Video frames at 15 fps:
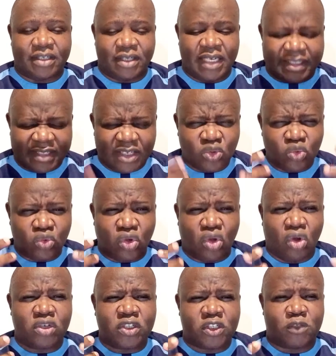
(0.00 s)
Listen to
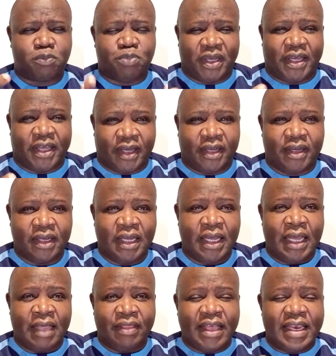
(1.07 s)
God speaking.
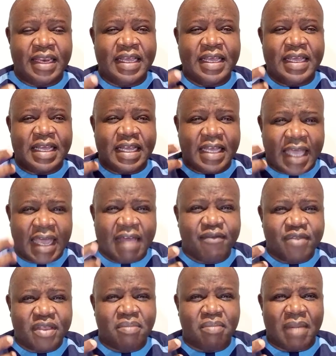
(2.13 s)
"Then He
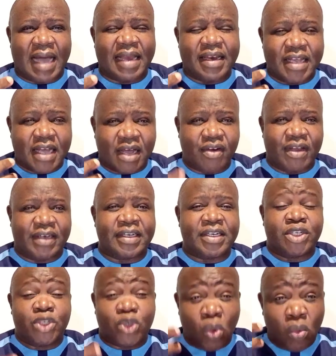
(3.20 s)
gave the man He
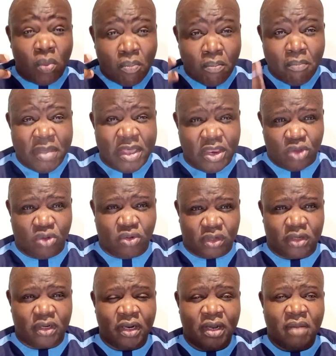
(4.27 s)
created dominion."
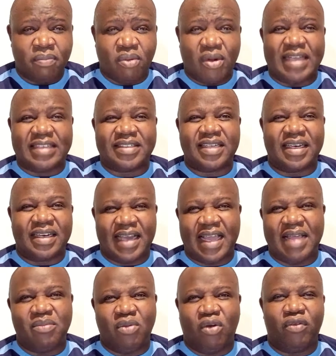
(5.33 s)
Praise the
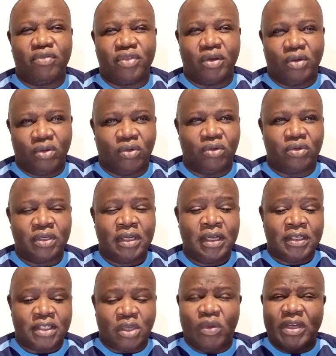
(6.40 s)
name of the Lord.
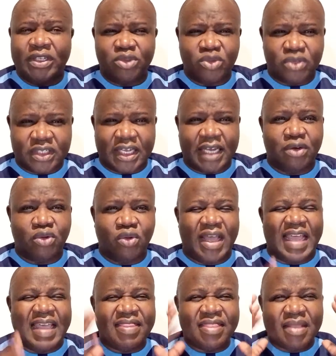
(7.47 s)
So I want to tell you,
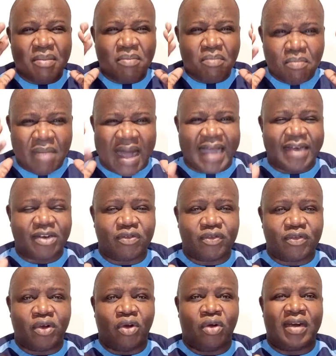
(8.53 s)
in the mind of
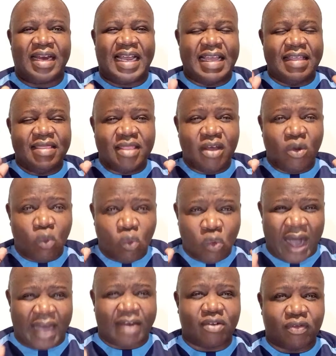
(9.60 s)
God, in the
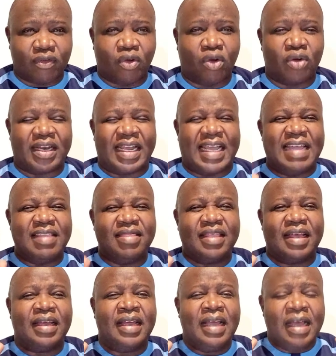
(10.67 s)
word of God, in
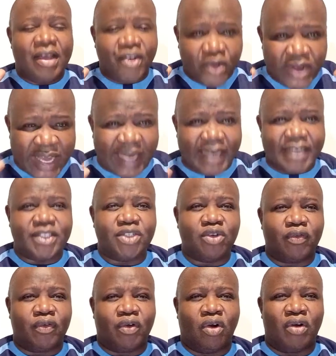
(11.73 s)
the reality
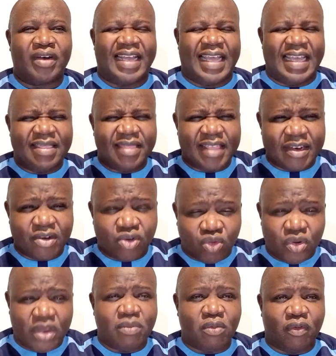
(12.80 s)
of God, in the
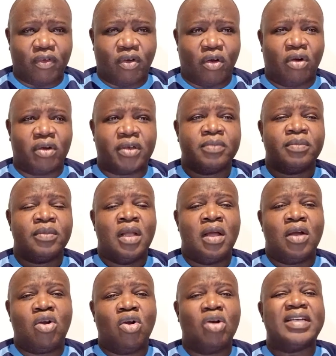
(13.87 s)
dream of God,
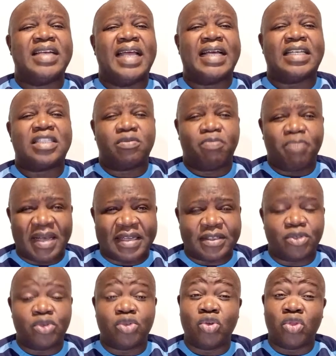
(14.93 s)
God expects
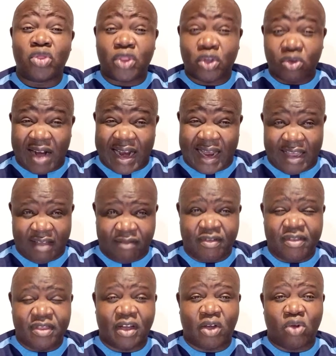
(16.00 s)
you to thrive
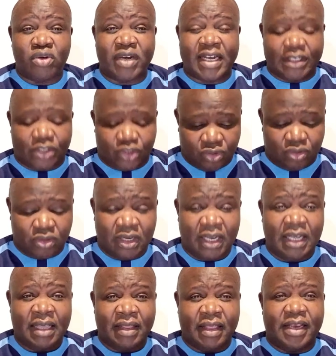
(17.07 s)
in the condition
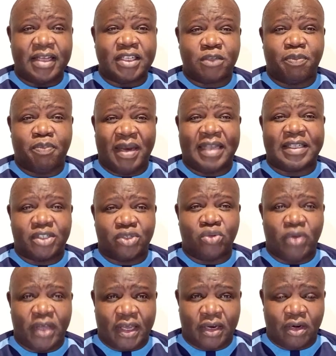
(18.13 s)
that He has placed
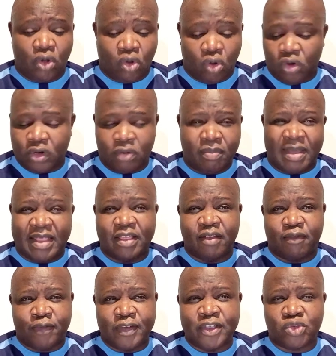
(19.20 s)
you in. God made the
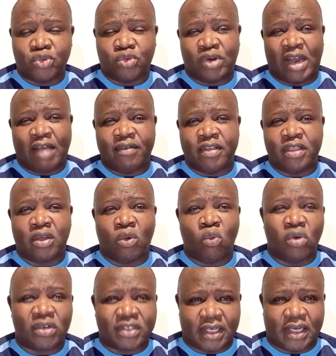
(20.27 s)
fish to thrive in the
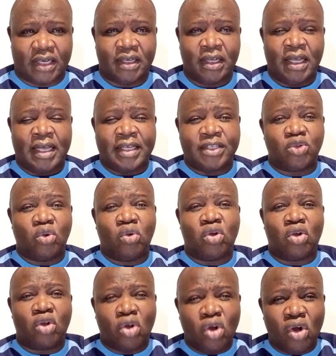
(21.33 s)
water. And
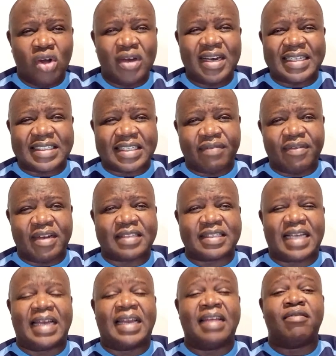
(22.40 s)
so God has given us
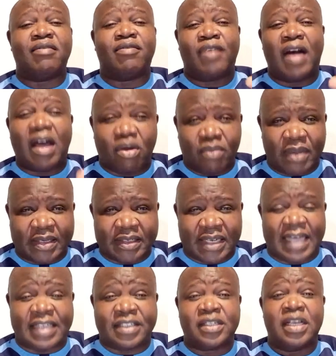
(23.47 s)
an environment
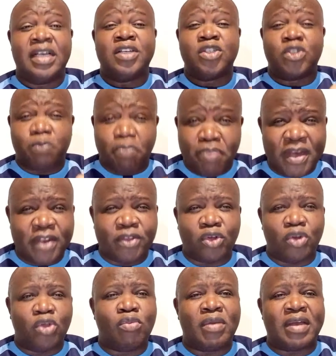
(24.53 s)
as spiritual
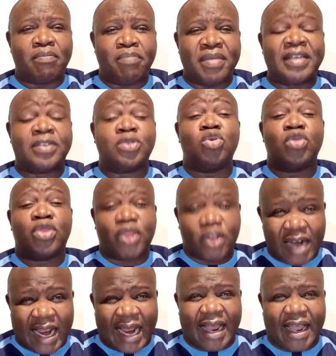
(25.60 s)
human beings to
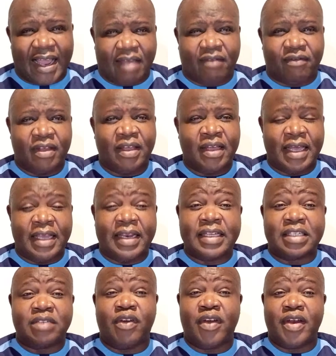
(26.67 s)
thrive in
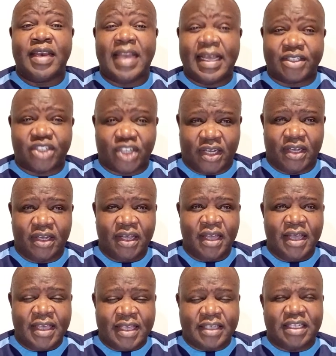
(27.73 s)
His very nature.
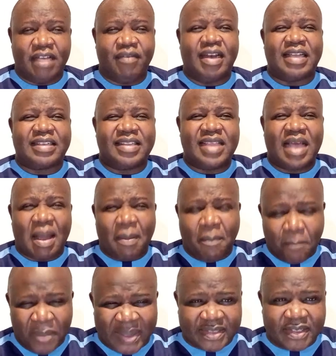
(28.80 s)
He has given us the
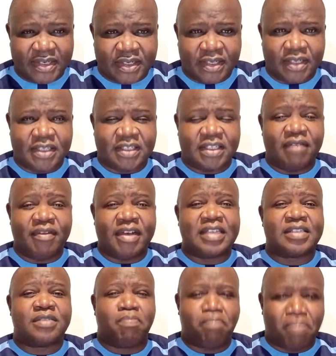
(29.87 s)
capacity. He has given
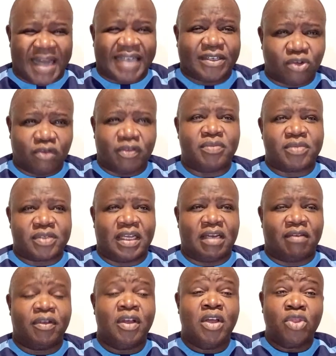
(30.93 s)
us part of
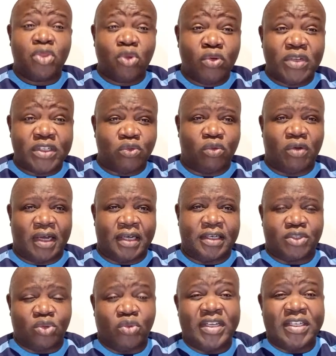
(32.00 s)
Himself through His word.
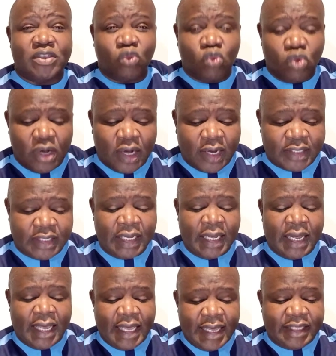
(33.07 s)
So His word
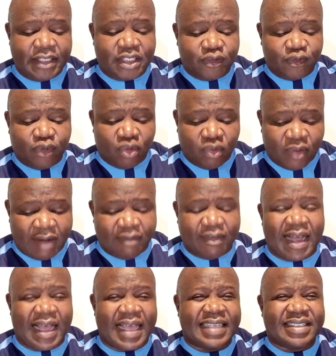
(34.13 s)
is
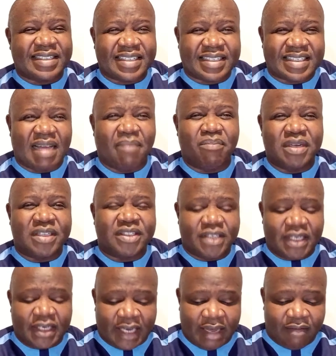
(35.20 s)
forever established
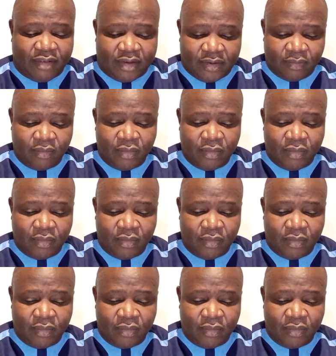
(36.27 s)
in heaven.